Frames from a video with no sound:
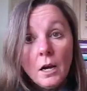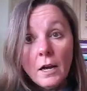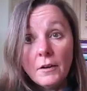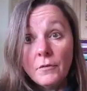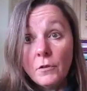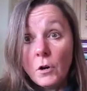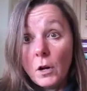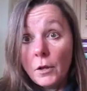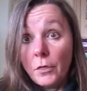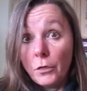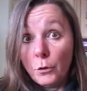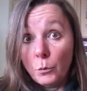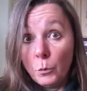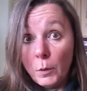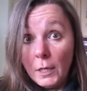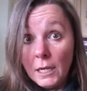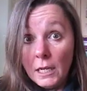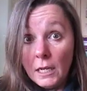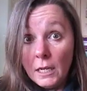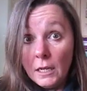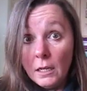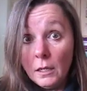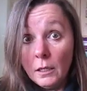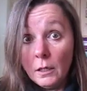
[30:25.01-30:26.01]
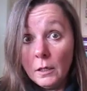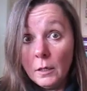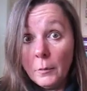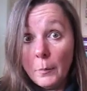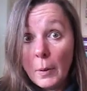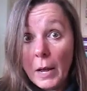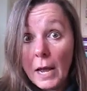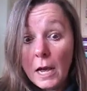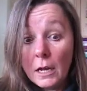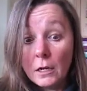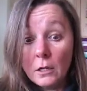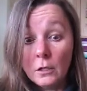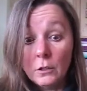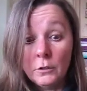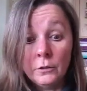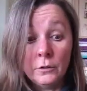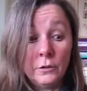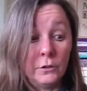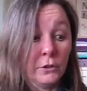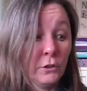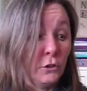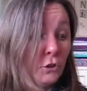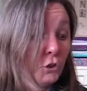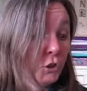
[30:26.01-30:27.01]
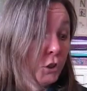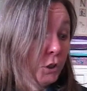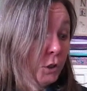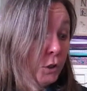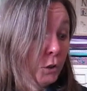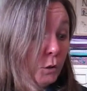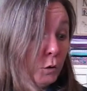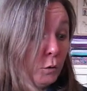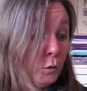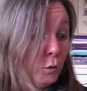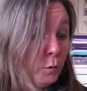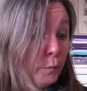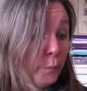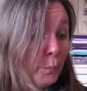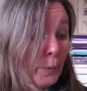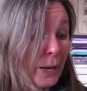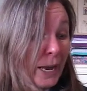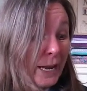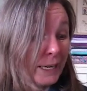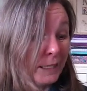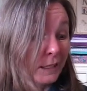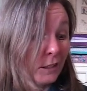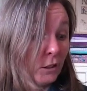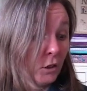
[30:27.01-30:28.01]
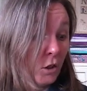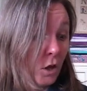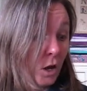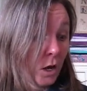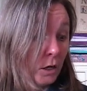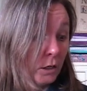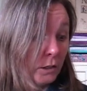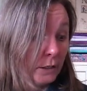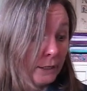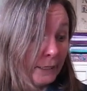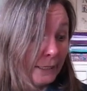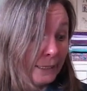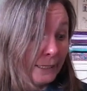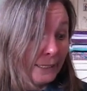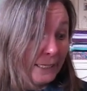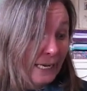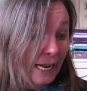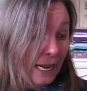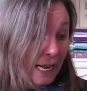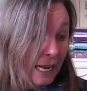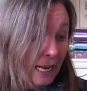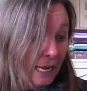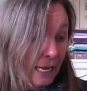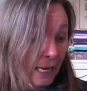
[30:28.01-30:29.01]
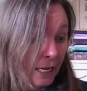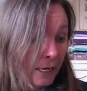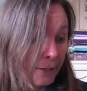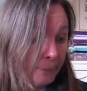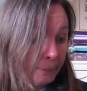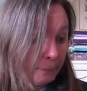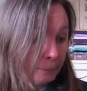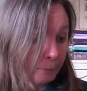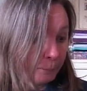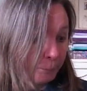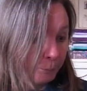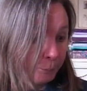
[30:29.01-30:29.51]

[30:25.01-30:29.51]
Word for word: I've got three patterns to pass along today.